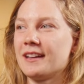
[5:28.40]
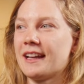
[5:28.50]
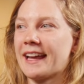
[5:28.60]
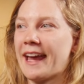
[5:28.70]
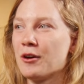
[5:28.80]

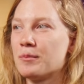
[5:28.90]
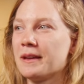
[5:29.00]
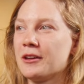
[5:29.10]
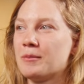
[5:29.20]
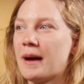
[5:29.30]
like
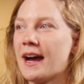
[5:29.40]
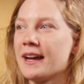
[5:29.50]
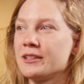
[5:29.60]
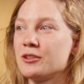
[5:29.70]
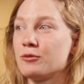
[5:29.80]
helping you
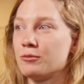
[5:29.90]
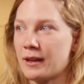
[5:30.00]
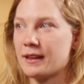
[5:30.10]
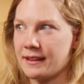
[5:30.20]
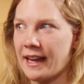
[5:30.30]
behind you
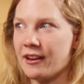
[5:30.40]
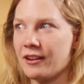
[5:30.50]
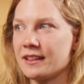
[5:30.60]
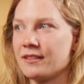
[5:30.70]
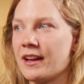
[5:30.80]
there
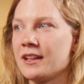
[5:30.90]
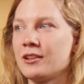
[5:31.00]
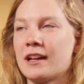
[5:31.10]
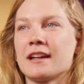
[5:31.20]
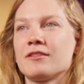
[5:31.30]
at the
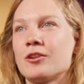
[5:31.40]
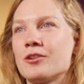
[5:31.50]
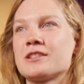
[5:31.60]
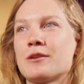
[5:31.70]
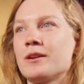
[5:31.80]
venue, like of
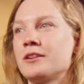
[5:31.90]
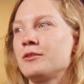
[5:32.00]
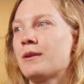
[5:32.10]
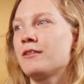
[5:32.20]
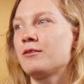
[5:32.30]
course I want to
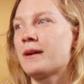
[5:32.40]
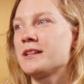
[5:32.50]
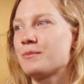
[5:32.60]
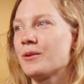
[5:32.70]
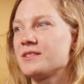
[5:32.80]
do well for my
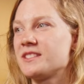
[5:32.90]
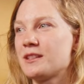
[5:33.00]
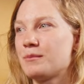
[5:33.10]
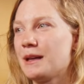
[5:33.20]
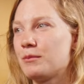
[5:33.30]
sponsors
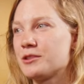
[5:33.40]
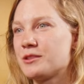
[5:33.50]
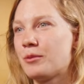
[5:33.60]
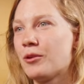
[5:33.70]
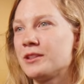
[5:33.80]
and the people
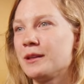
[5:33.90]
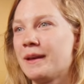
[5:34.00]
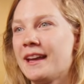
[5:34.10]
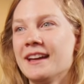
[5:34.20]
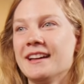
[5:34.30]
supporting
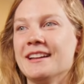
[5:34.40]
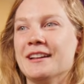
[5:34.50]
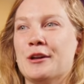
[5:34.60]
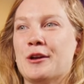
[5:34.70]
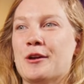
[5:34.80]
me,
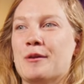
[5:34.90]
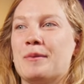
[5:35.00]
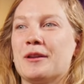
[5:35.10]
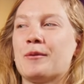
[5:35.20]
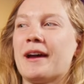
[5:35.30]

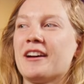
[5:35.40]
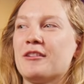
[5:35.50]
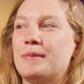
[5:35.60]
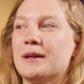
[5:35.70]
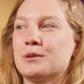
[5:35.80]
but the way
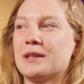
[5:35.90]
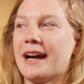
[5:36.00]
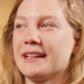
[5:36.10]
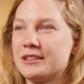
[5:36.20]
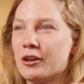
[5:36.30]
I've built it,
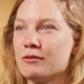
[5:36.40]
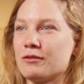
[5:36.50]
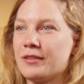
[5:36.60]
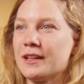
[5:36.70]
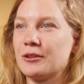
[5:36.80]
I don't
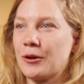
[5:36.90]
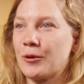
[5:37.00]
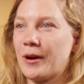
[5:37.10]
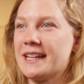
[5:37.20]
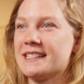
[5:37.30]
feel
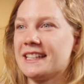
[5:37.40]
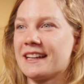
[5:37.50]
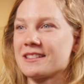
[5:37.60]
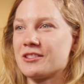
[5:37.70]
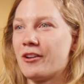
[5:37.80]
crazy
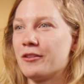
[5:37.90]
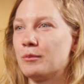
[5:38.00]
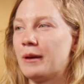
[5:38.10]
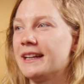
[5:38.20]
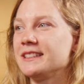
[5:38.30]
external
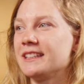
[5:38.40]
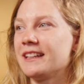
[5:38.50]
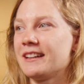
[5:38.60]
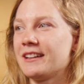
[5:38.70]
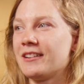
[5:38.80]
pressure,
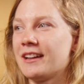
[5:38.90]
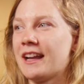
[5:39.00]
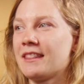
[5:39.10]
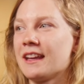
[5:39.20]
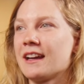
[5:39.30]
you know, and
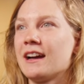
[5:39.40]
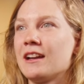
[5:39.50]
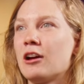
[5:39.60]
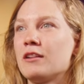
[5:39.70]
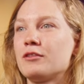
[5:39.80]
I think I
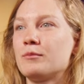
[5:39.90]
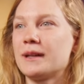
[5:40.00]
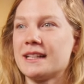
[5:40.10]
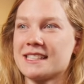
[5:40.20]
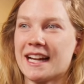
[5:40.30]
learned from
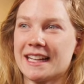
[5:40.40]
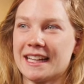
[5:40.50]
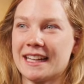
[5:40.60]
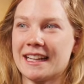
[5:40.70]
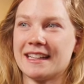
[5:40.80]
British
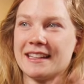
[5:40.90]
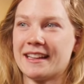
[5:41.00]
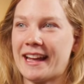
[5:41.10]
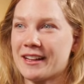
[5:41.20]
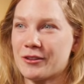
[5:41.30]
cycling and
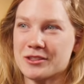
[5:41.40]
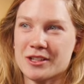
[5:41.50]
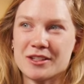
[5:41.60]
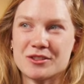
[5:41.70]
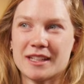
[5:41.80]
the
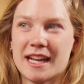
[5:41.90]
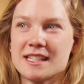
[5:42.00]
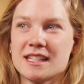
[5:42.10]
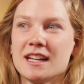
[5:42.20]
cross-country days